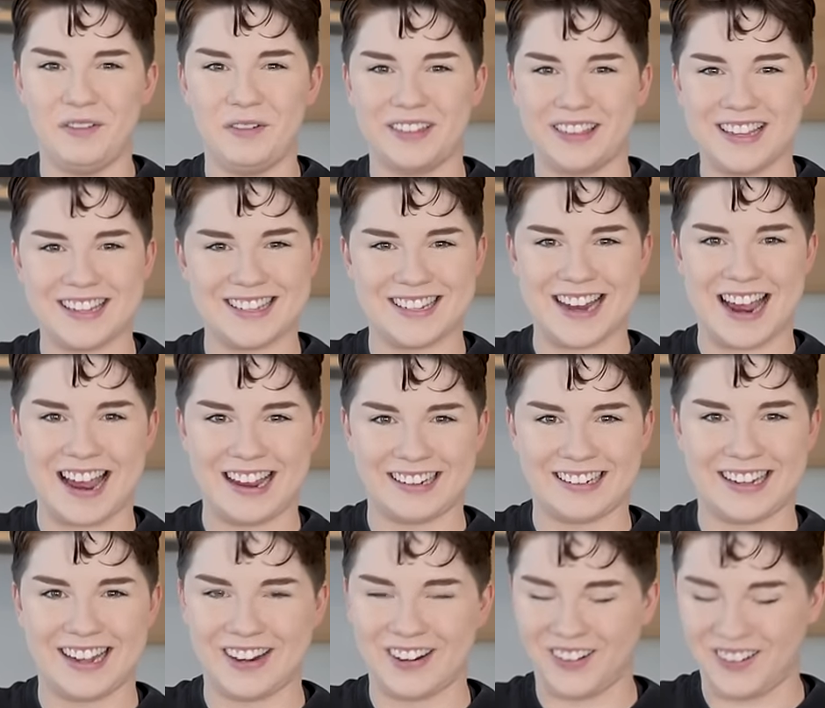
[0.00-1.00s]
with a
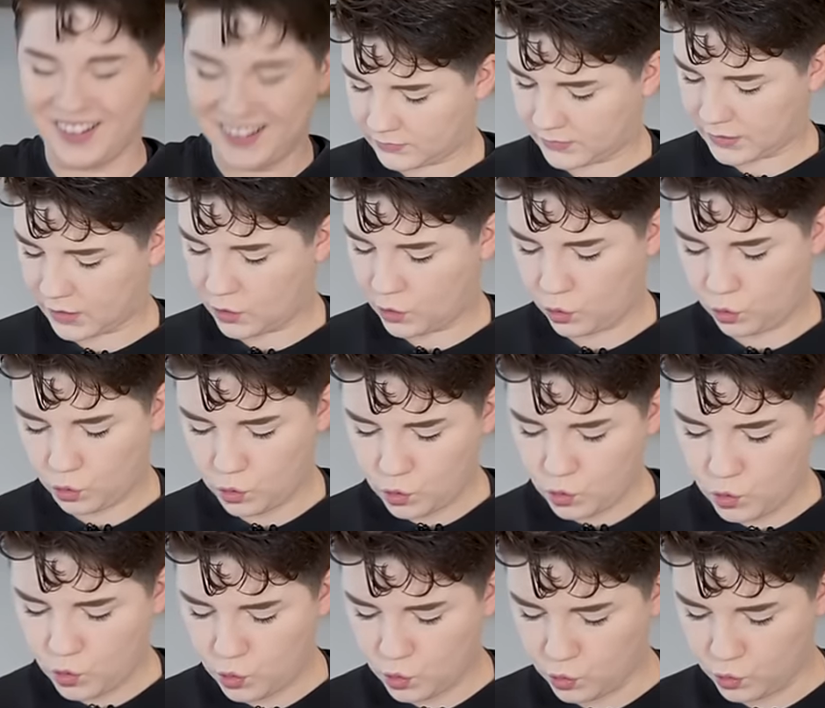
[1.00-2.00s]
Stagg kettle.
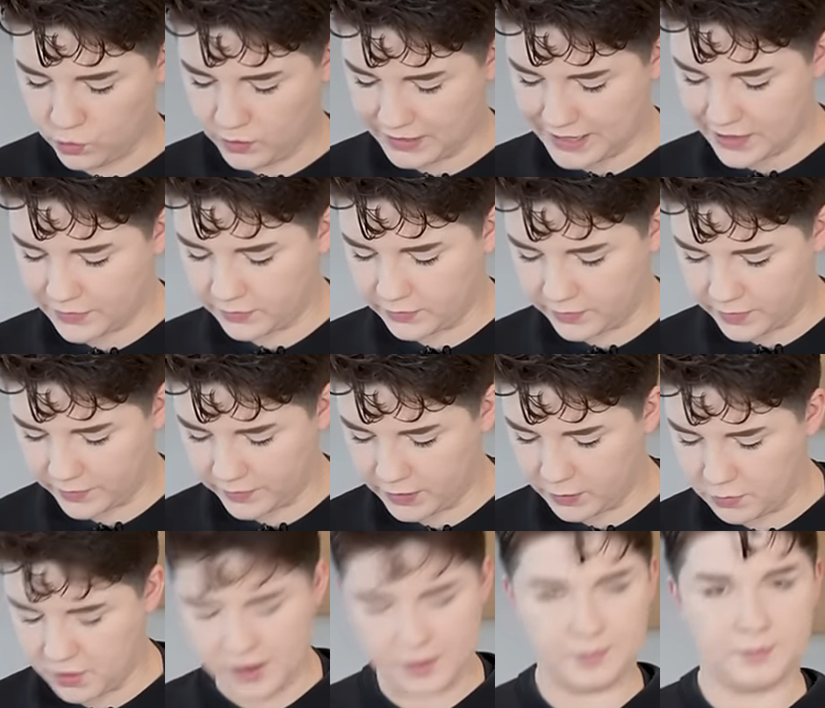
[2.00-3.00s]
Ooh,
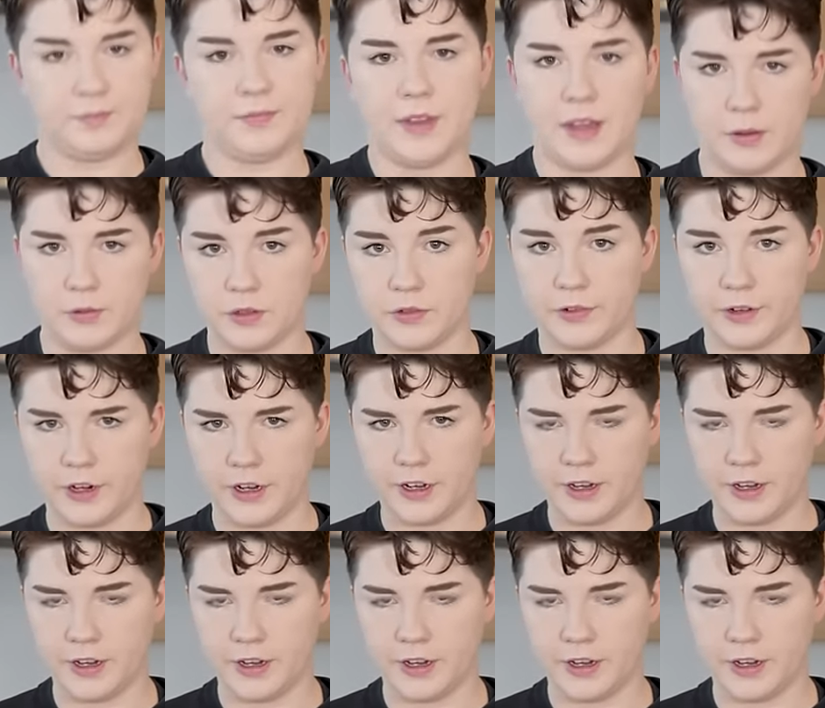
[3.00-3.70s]
751. It was very